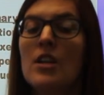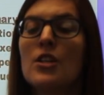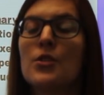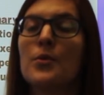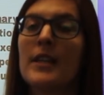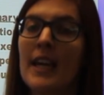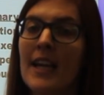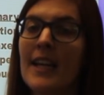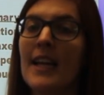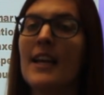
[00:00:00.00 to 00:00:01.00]
to
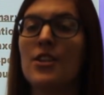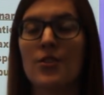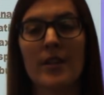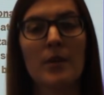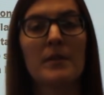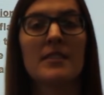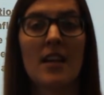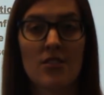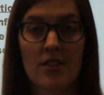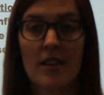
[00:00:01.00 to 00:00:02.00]
kick in during a
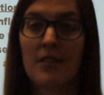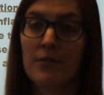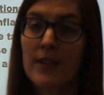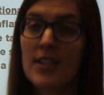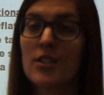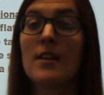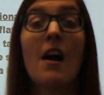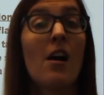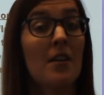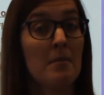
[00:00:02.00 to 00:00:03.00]
recession and inflation
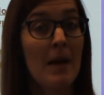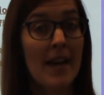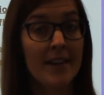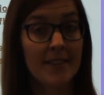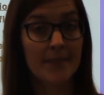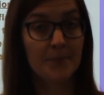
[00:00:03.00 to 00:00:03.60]
automatically.